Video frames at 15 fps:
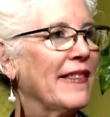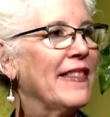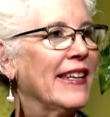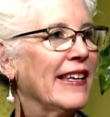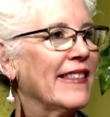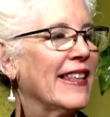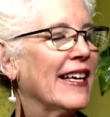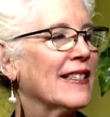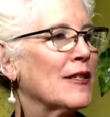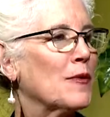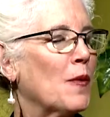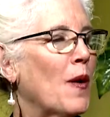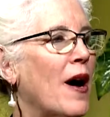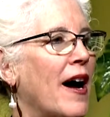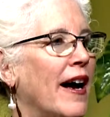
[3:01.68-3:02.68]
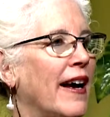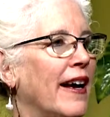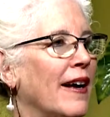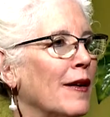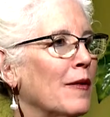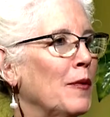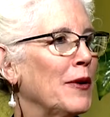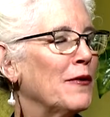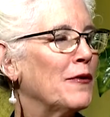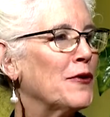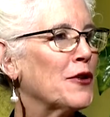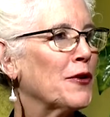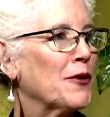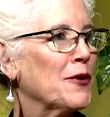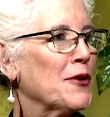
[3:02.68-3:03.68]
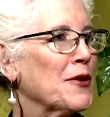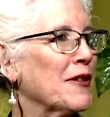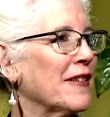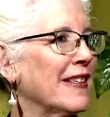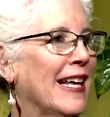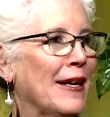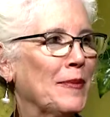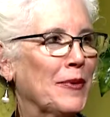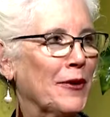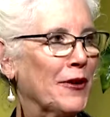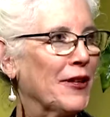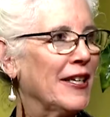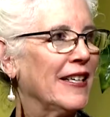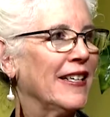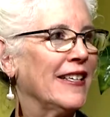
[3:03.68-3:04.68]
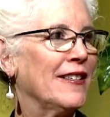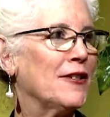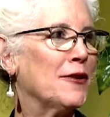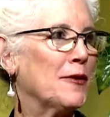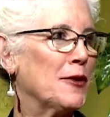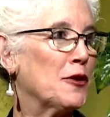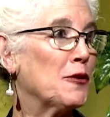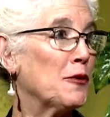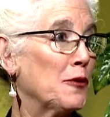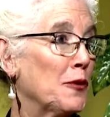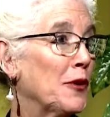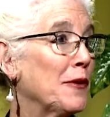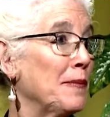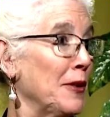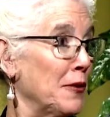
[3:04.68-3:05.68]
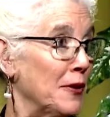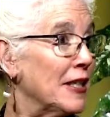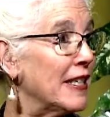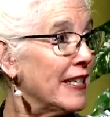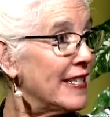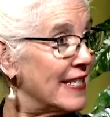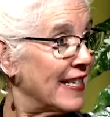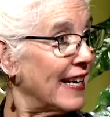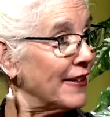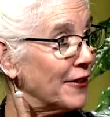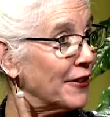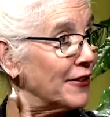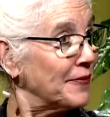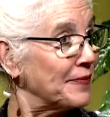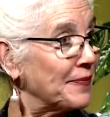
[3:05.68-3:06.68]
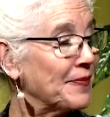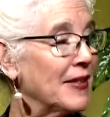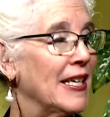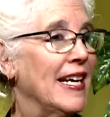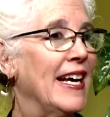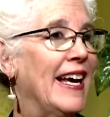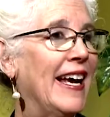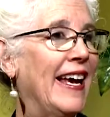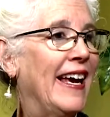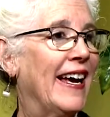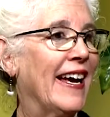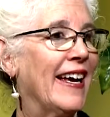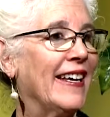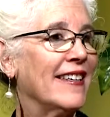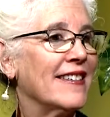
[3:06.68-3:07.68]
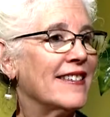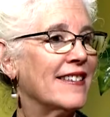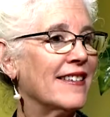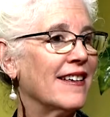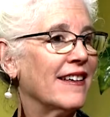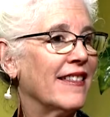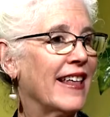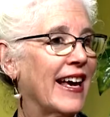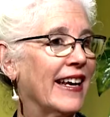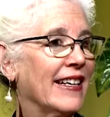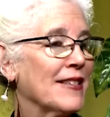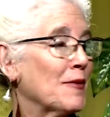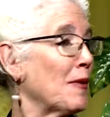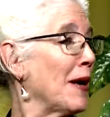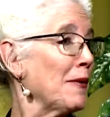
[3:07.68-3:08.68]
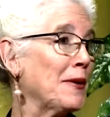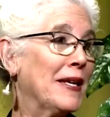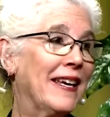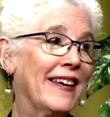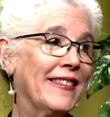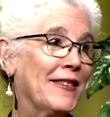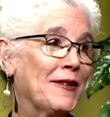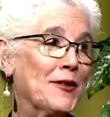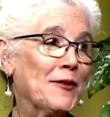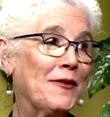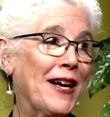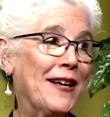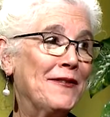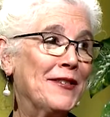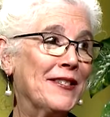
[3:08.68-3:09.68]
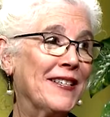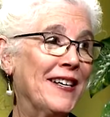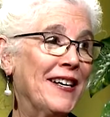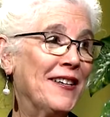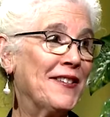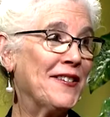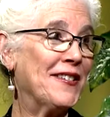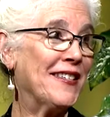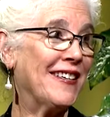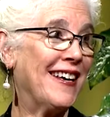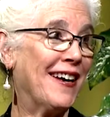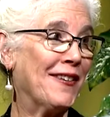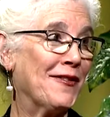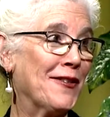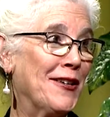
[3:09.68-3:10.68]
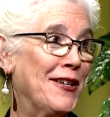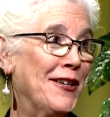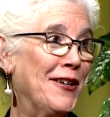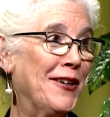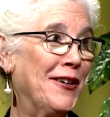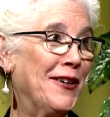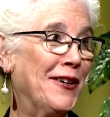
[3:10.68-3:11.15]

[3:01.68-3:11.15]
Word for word: I think that's why we've turned the library into a true community center. And that is why we get those five stars every year.